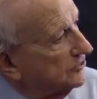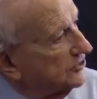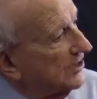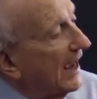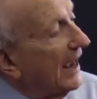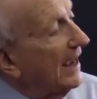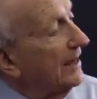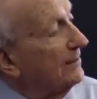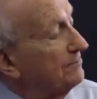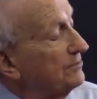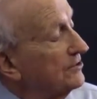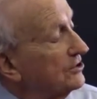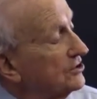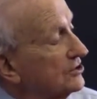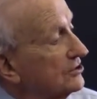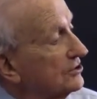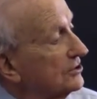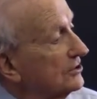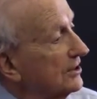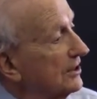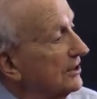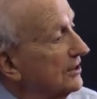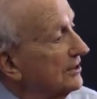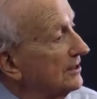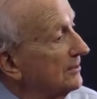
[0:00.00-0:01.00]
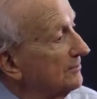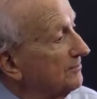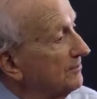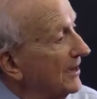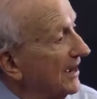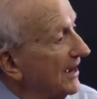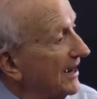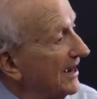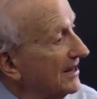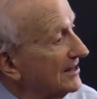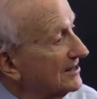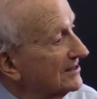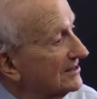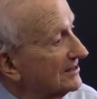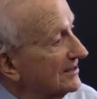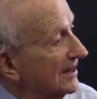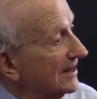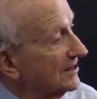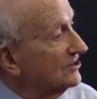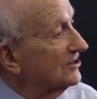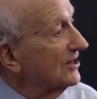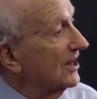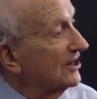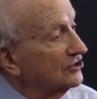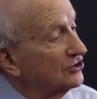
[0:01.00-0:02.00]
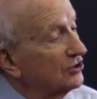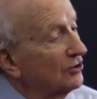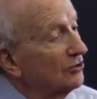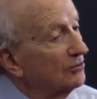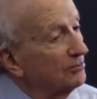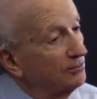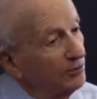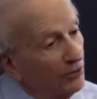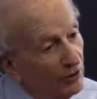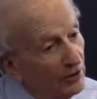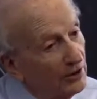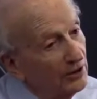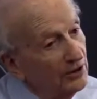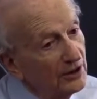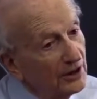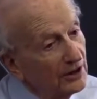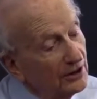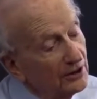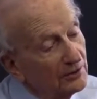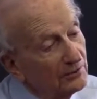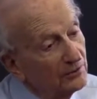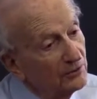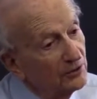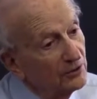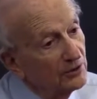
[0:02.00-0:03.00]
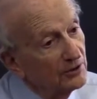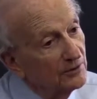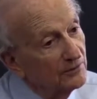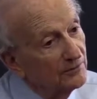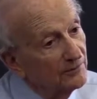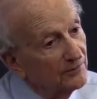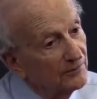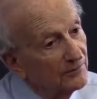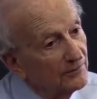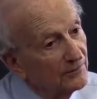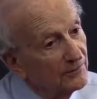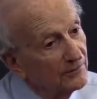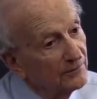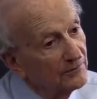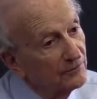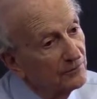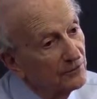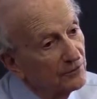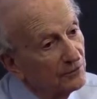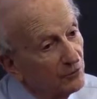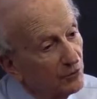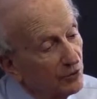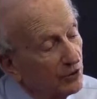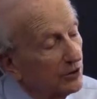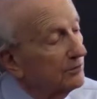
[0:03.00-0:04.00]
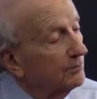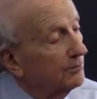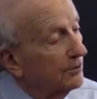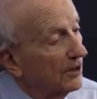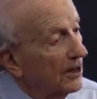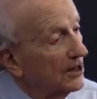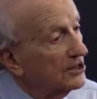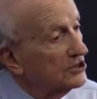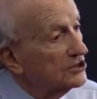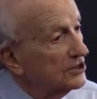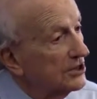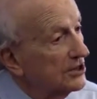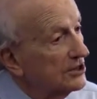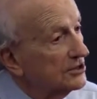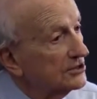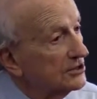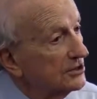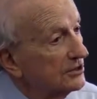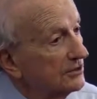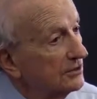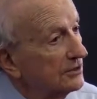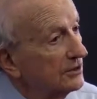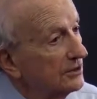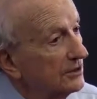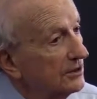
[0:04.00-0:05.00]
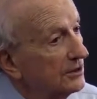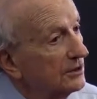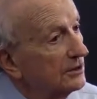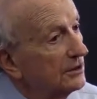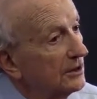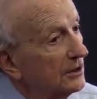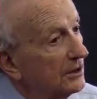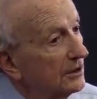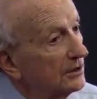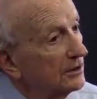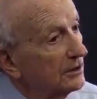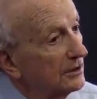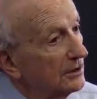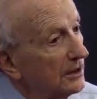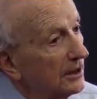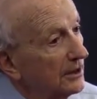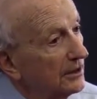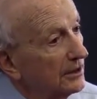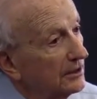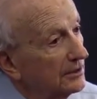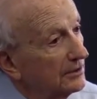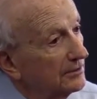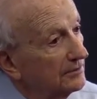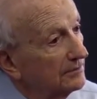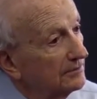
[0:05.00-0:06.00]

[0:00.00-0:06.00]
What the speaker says: typist in the past, that's not so important anymore, the word processor and the like.